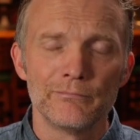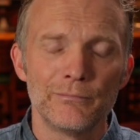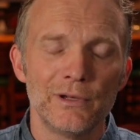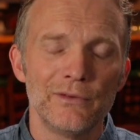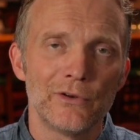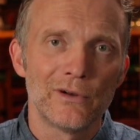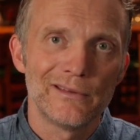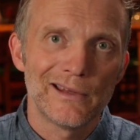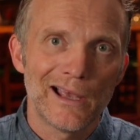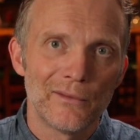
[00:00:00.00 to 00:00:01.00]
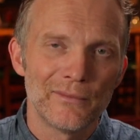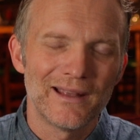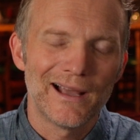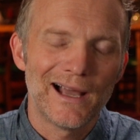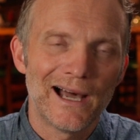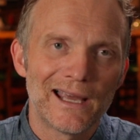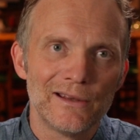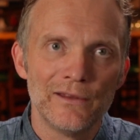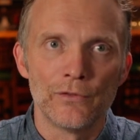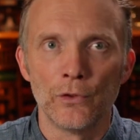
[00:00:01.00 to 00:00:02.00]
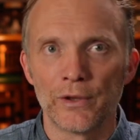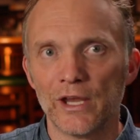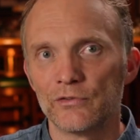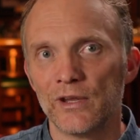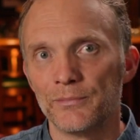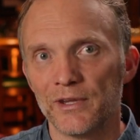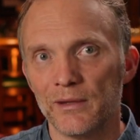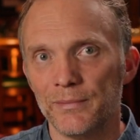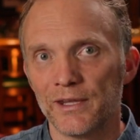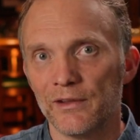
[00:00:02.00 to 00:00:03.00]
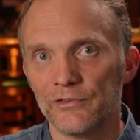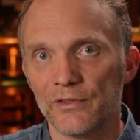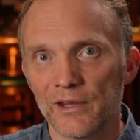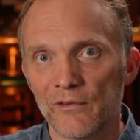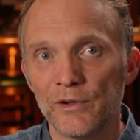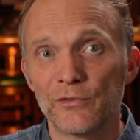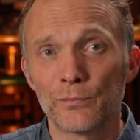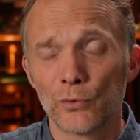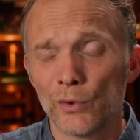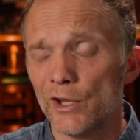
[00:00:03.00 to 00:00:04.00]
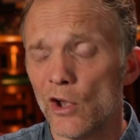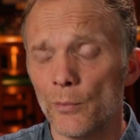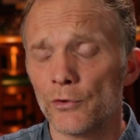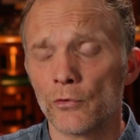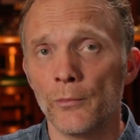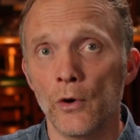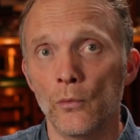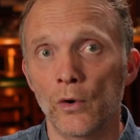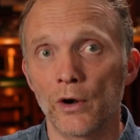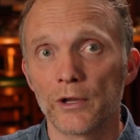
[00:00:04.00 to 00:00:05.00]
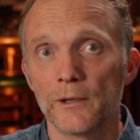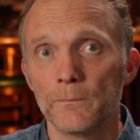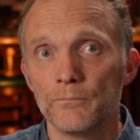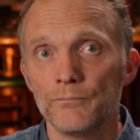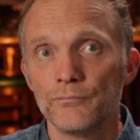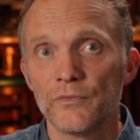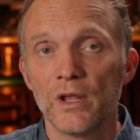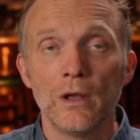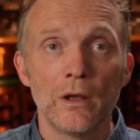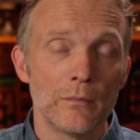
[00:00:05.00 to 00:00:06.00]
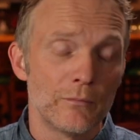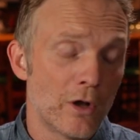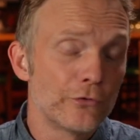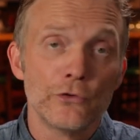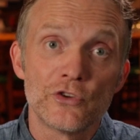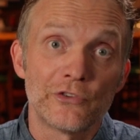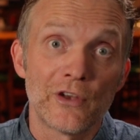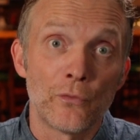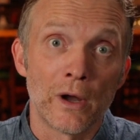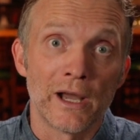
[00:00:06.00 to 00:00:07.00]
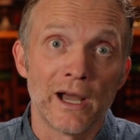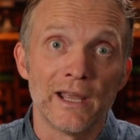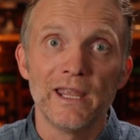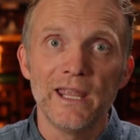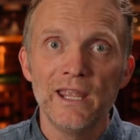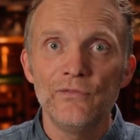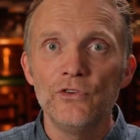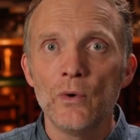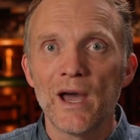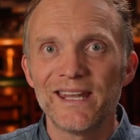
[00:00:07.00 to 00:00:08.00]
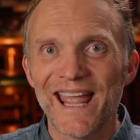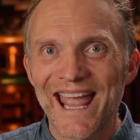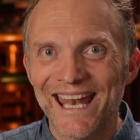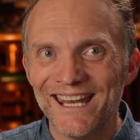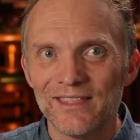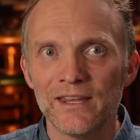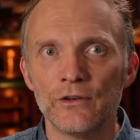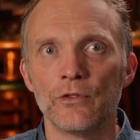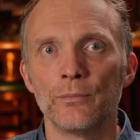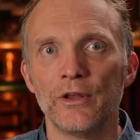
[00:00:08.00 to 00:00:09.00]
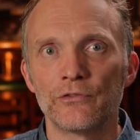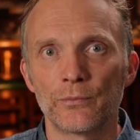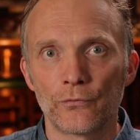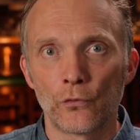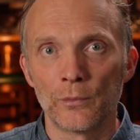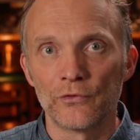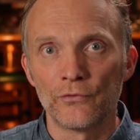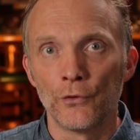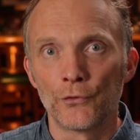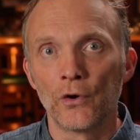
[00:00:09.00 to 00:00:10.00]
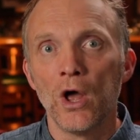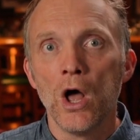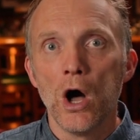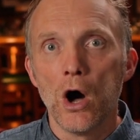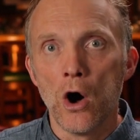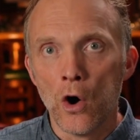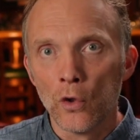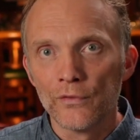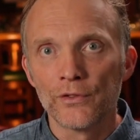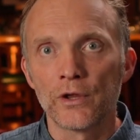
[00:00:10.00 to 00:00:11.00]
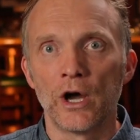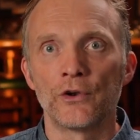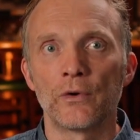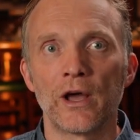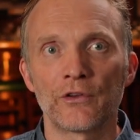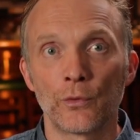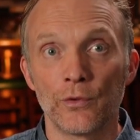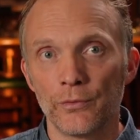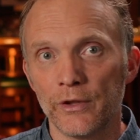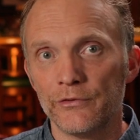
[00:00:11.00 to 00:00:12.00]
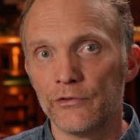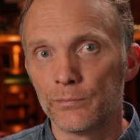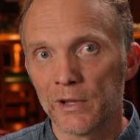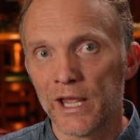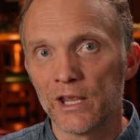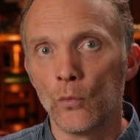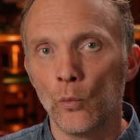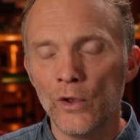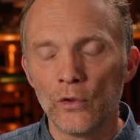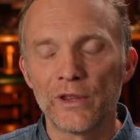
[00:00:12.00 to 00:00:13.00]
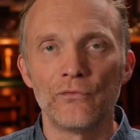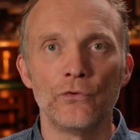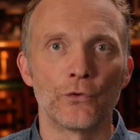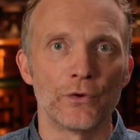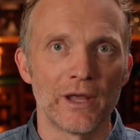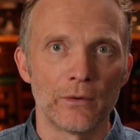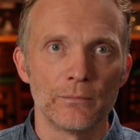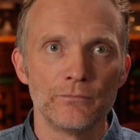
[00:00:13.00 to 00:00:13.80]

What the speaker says: But if you're in doubt, I'd leave the location empty because the government is pretty open to remote work. Also, just FYI, if you add anything to the place of performance filter, all of the contracts where the place is blank will get filtered out,